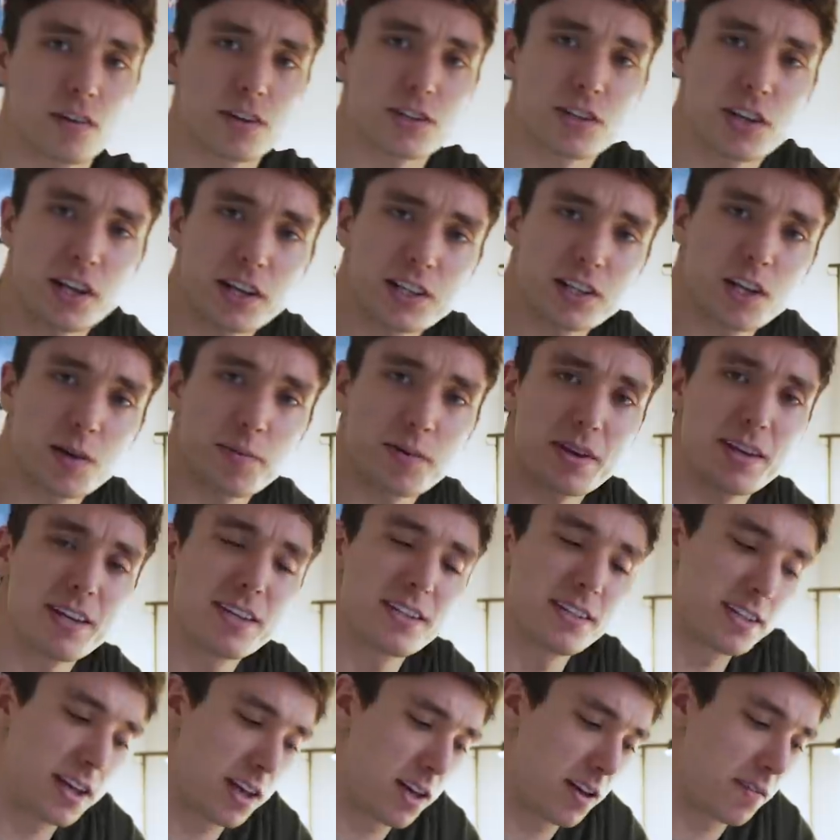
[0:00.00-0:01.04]
Right, so next up
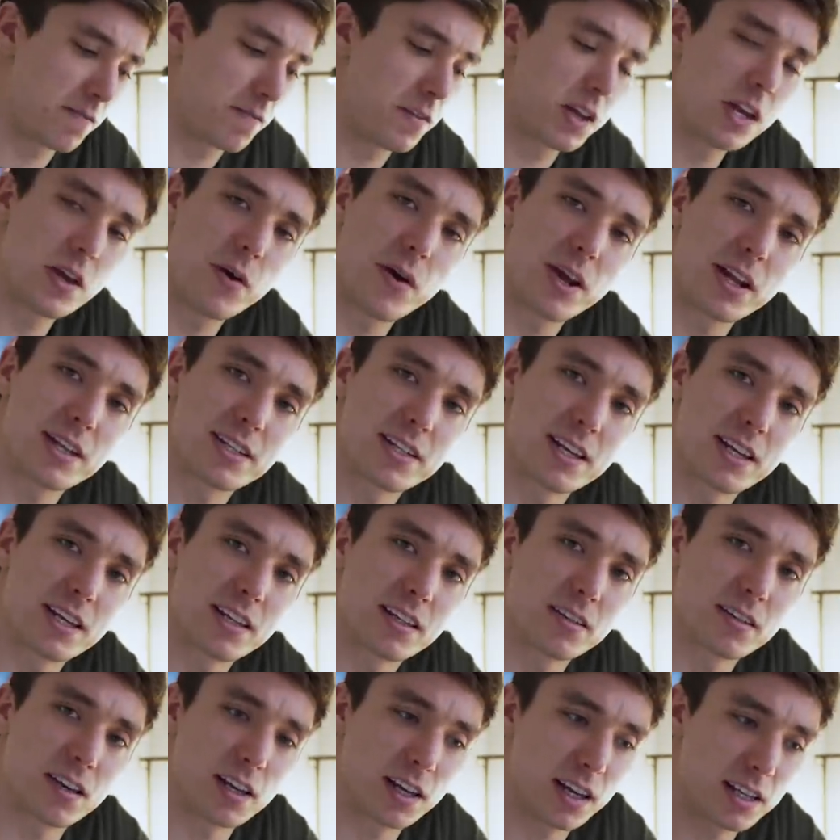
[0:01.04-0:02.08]
is video
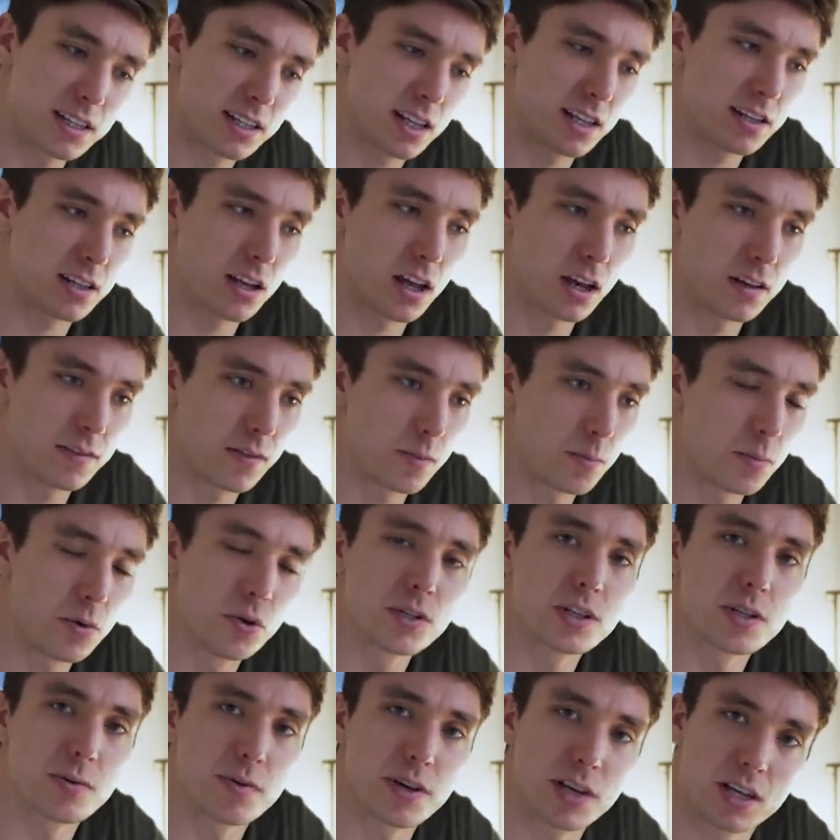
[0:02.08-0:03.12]
editing. I guess that's kind of
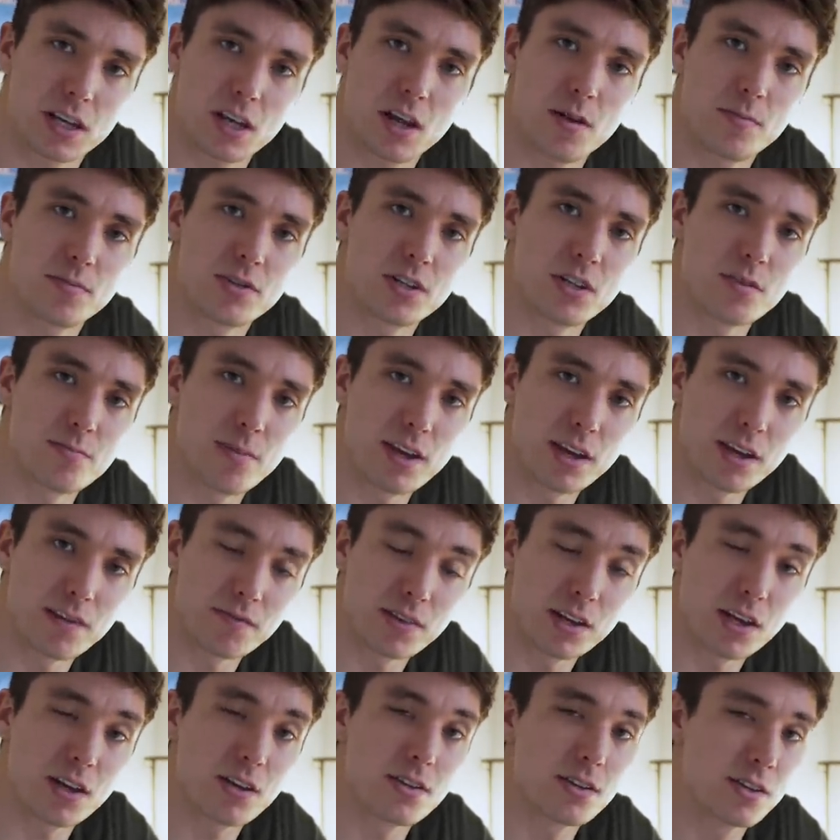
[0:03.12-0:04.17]
important when it comes to making
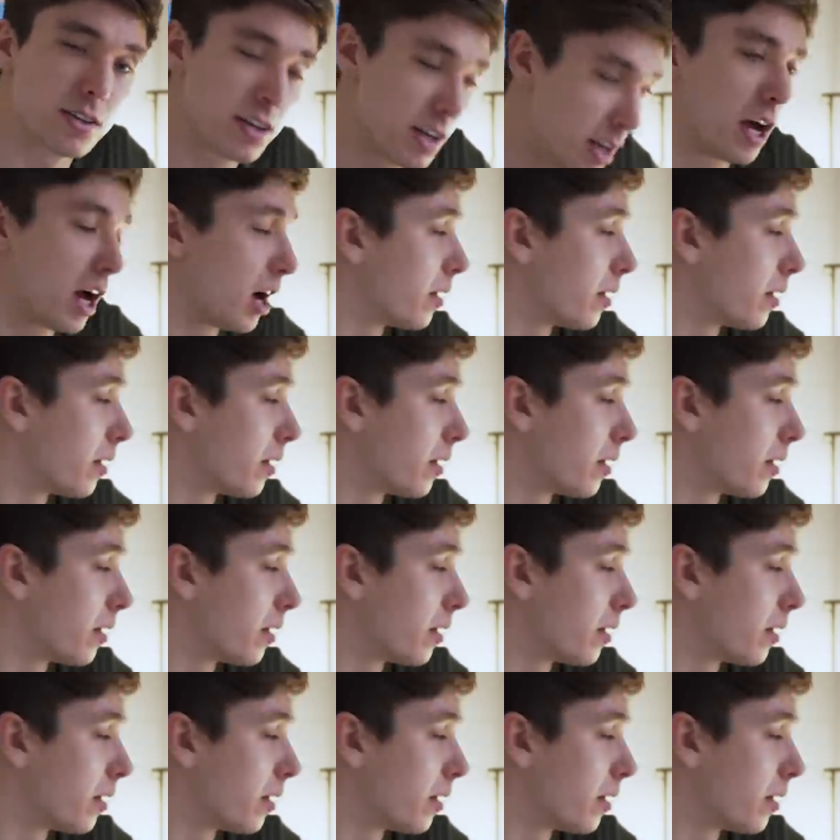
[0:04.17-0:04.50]
videos.